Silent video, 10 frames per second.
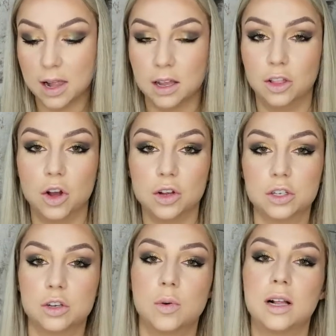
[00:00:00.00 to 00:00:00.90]
a lot,
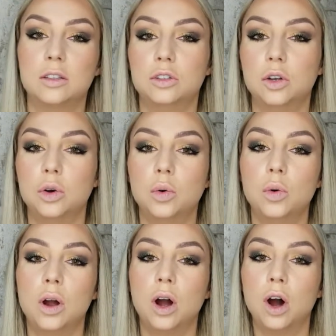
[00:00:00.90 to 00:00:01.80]
so I'll
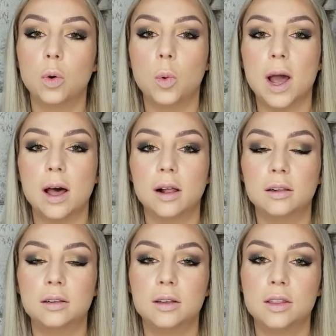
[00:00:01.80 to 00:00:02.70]
know how
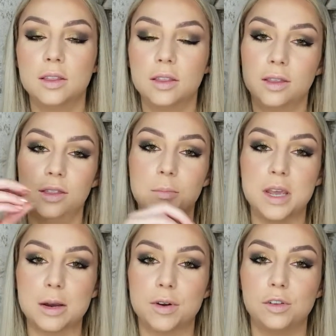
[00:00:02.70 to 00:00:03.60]
well the
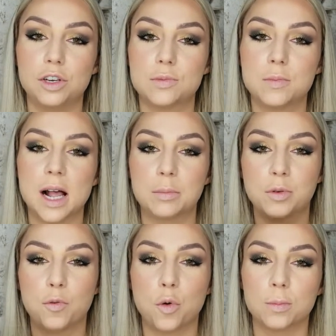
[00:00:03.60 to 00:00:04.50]
Makeup Revolution palette
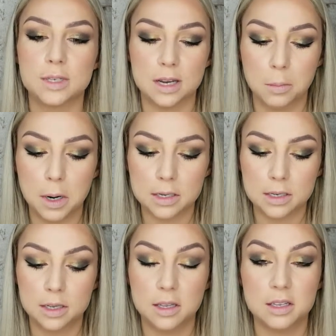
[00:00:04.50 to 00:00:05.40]
performs in
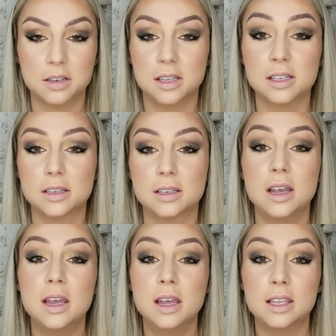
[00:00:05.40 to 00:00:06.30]
comparison to this, because this
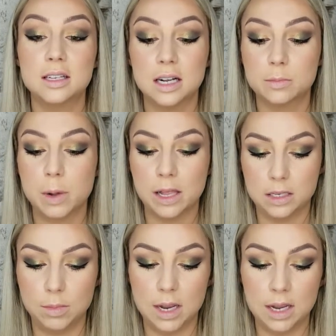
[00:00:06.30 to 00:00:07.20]
NYX palette
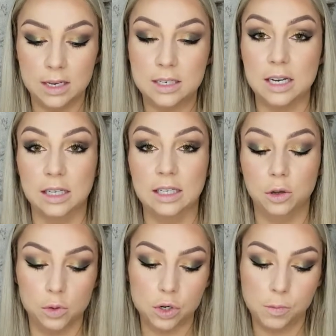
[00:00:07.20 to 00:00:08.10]
is my daily
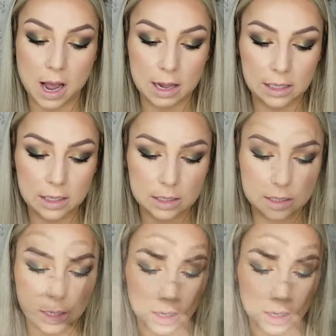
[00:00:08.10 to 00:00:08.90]
go-to palette.